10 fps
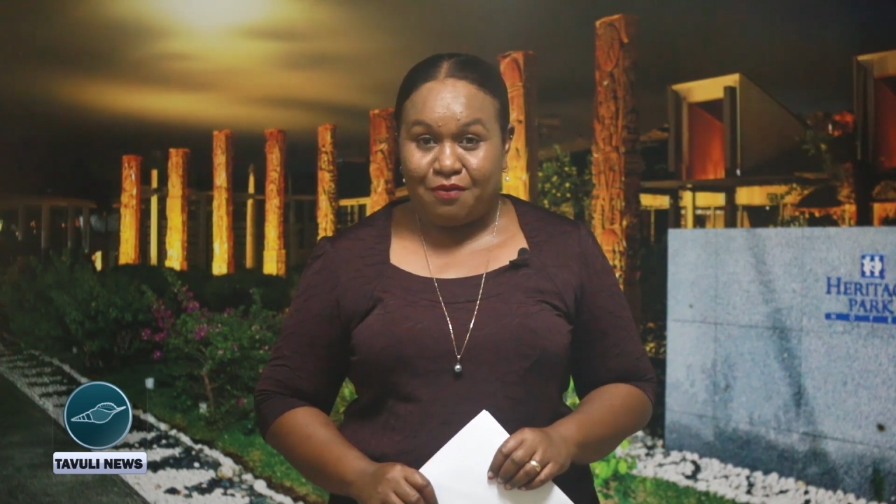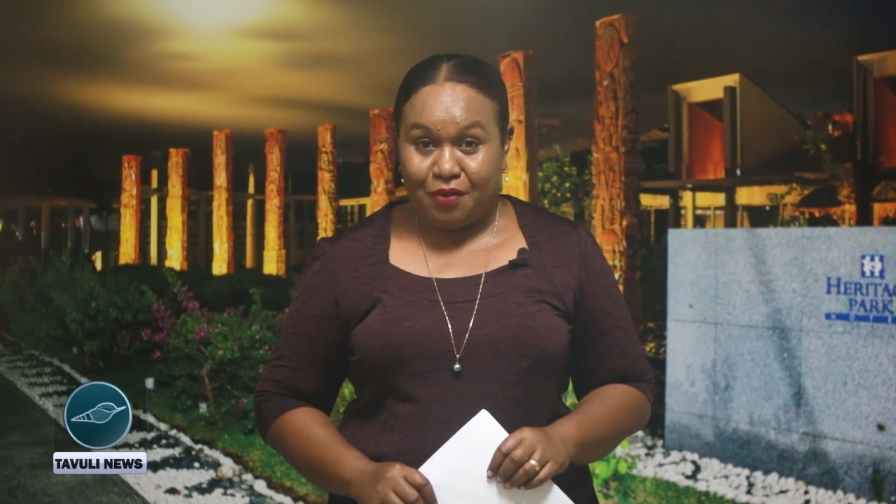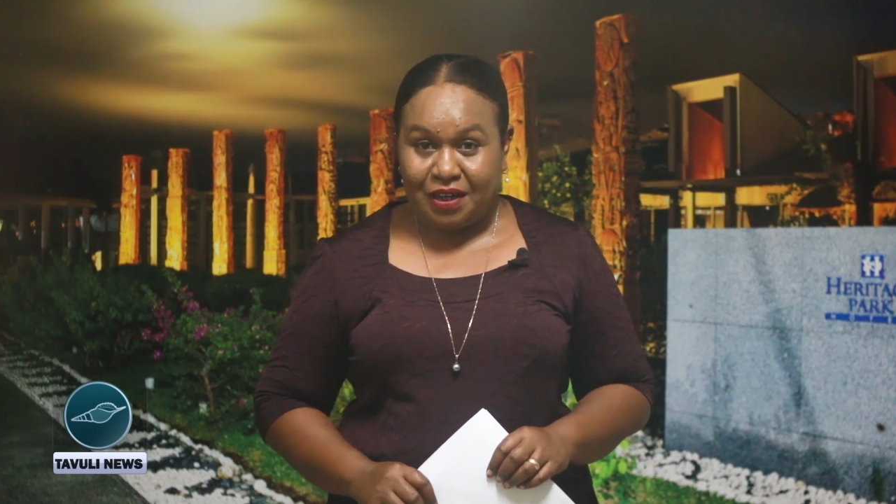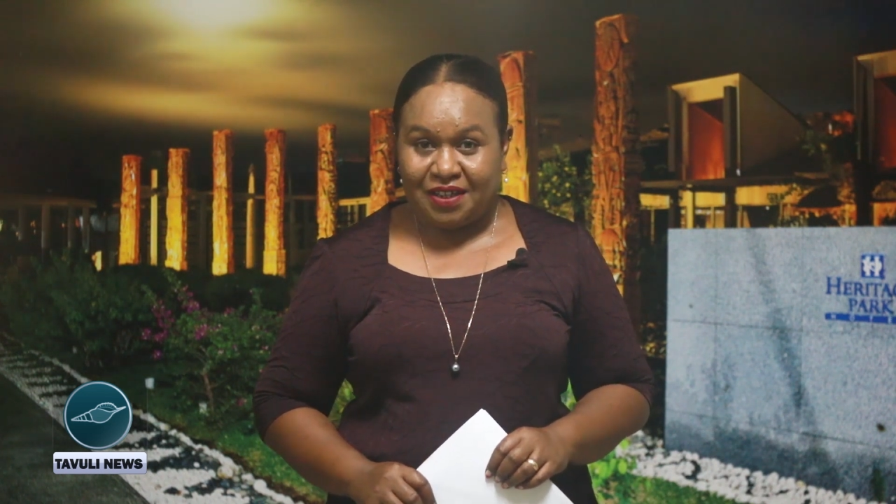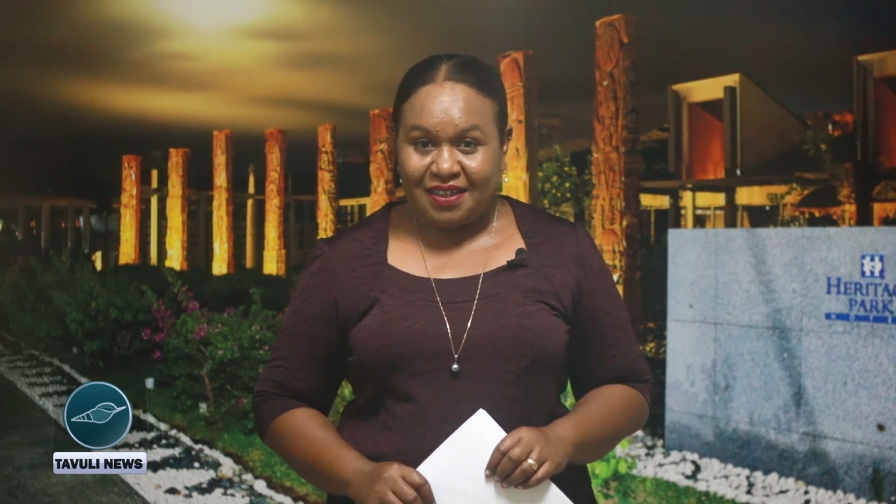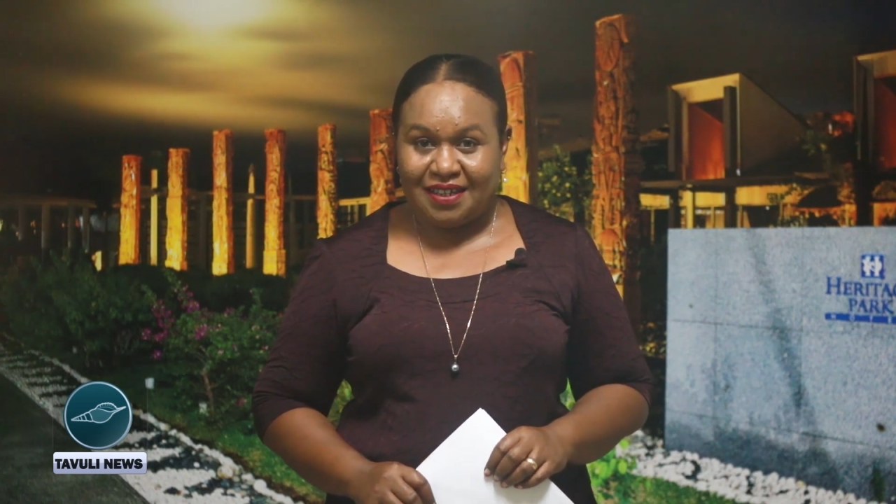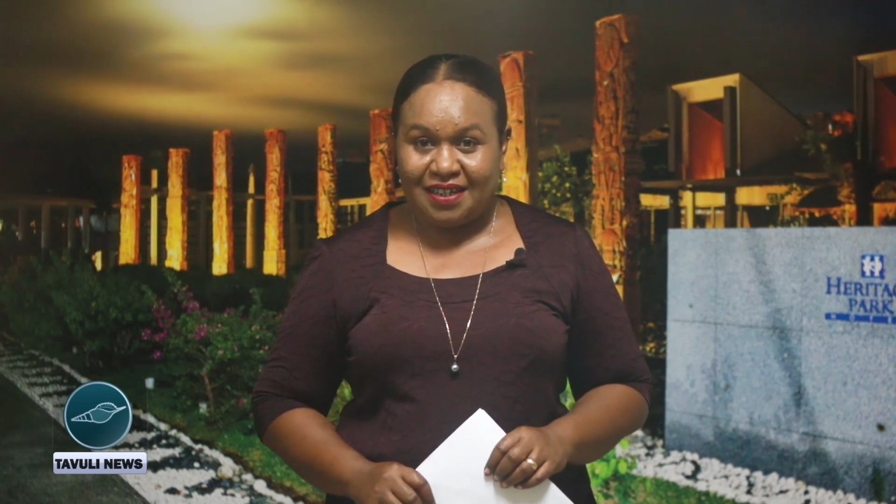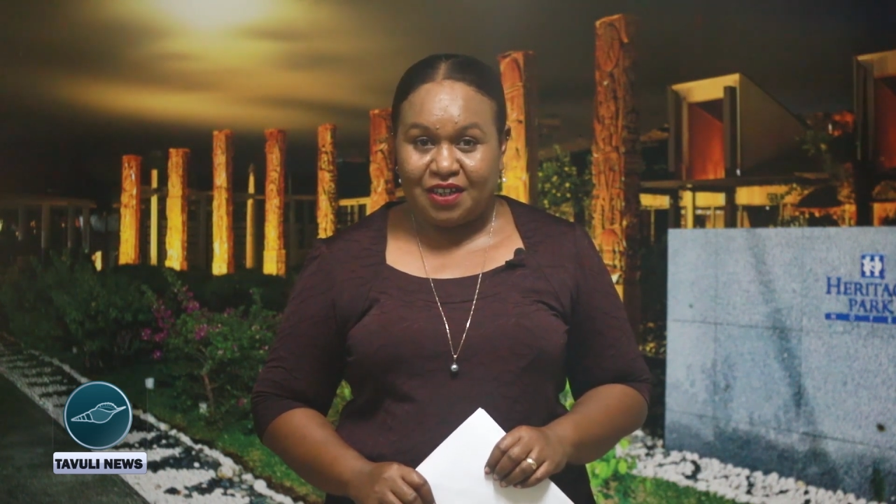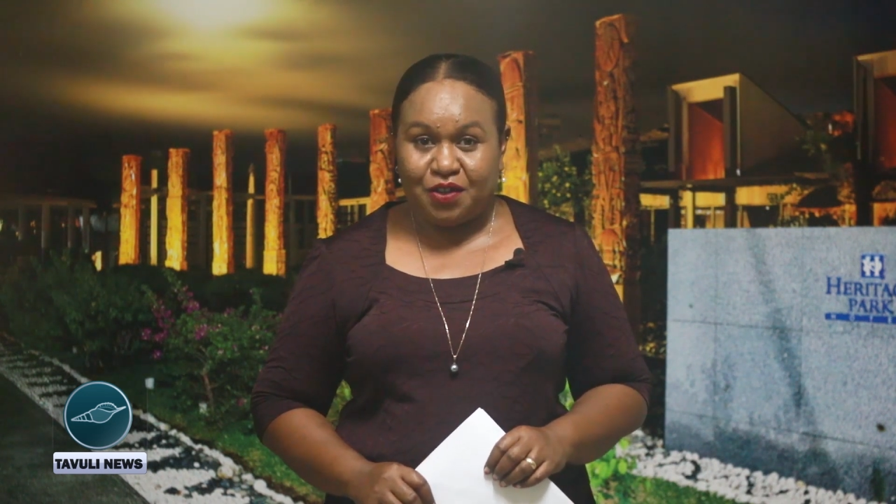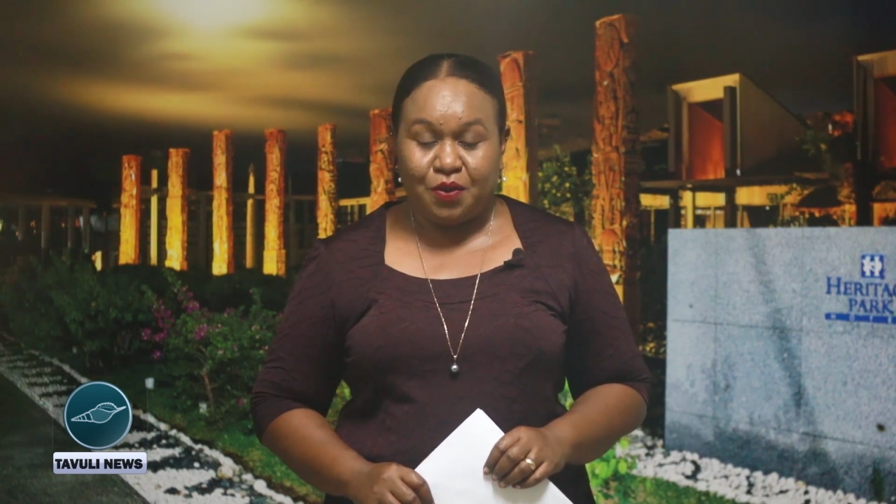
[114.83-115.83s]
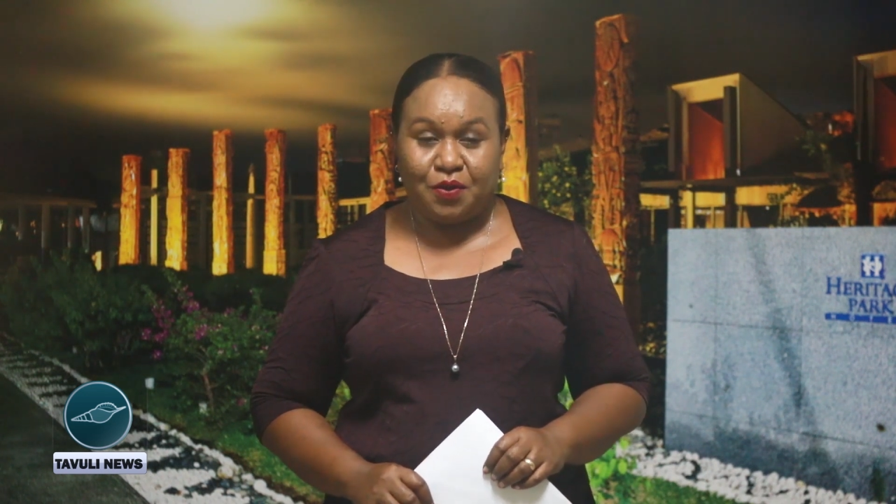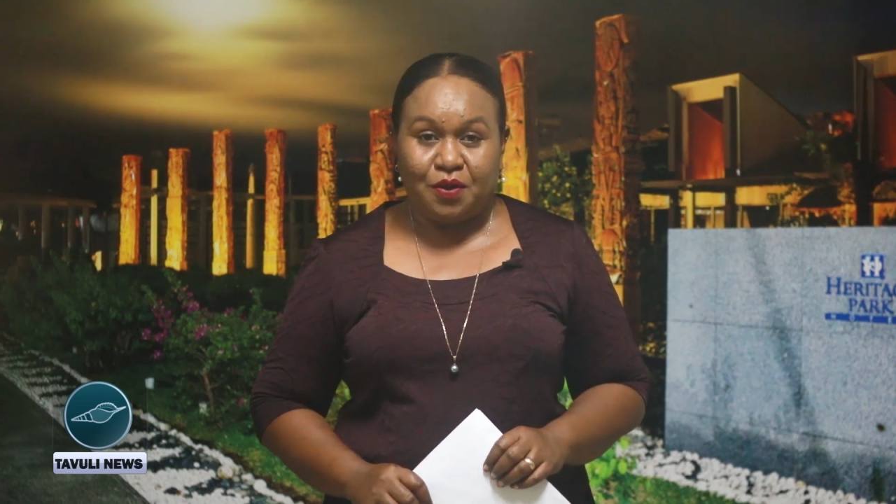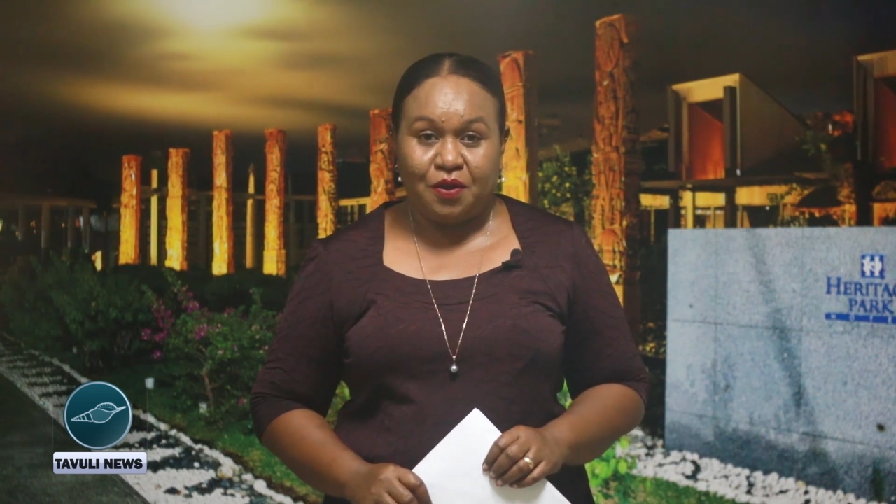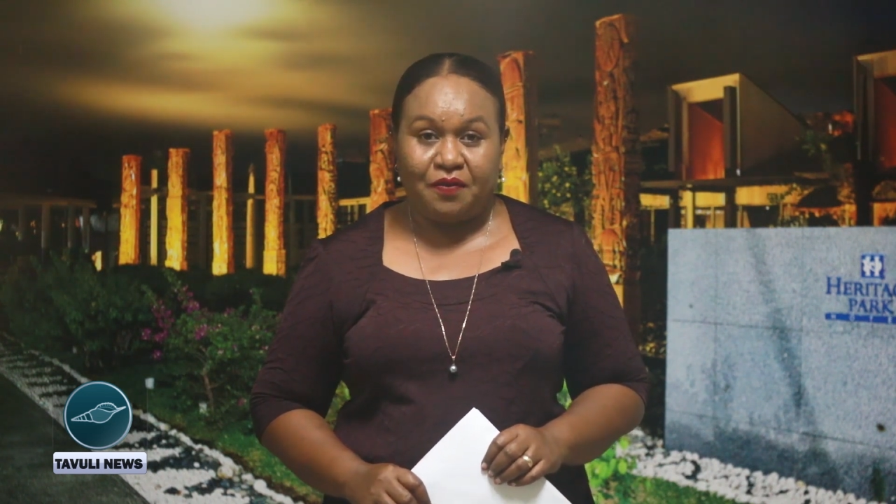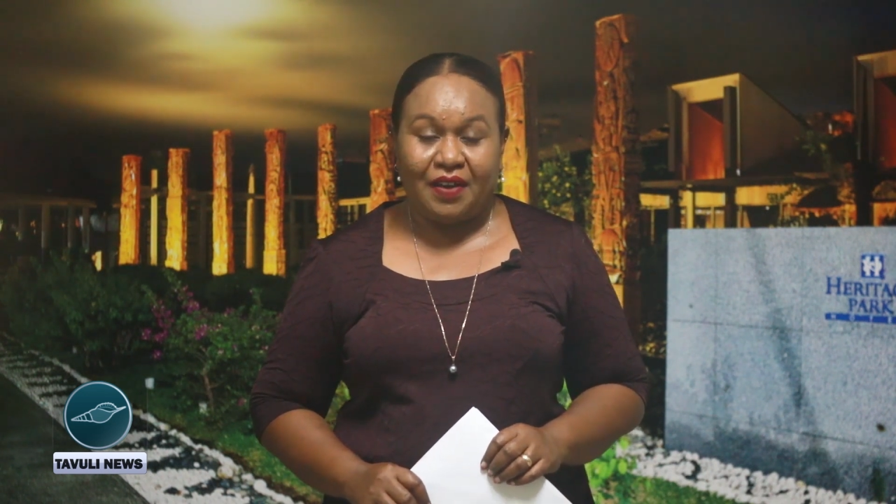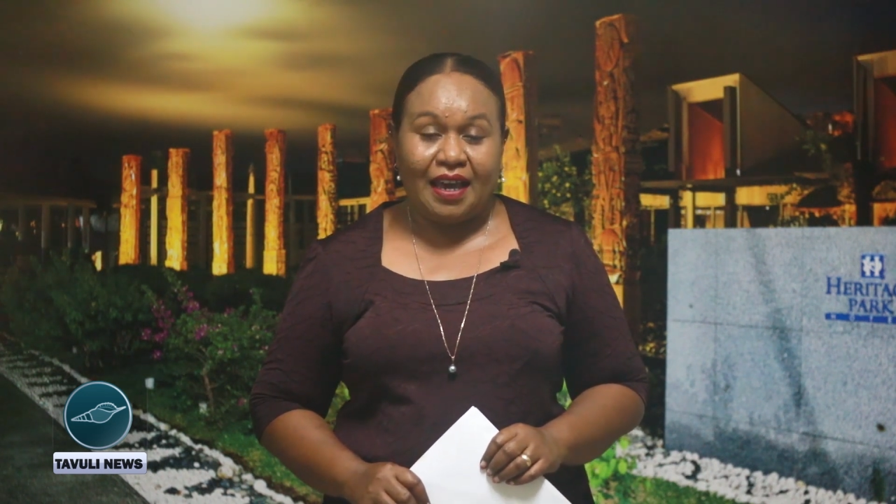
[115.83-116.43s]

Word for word: registered a total of